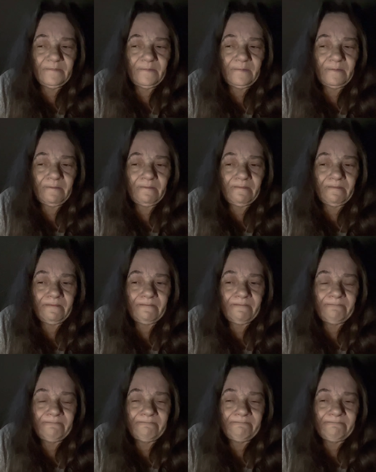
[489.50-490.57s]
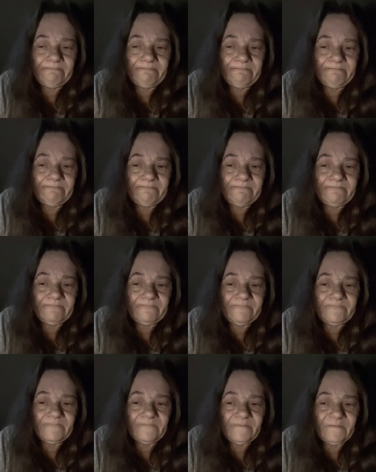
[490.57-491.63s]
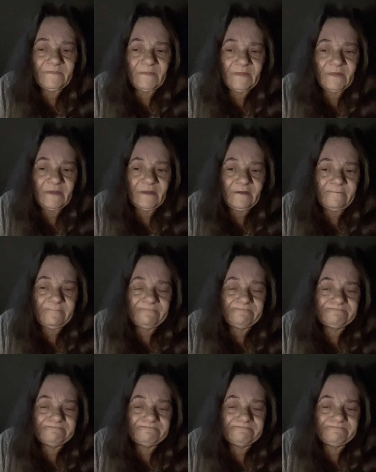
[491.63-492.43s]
(no one is talking)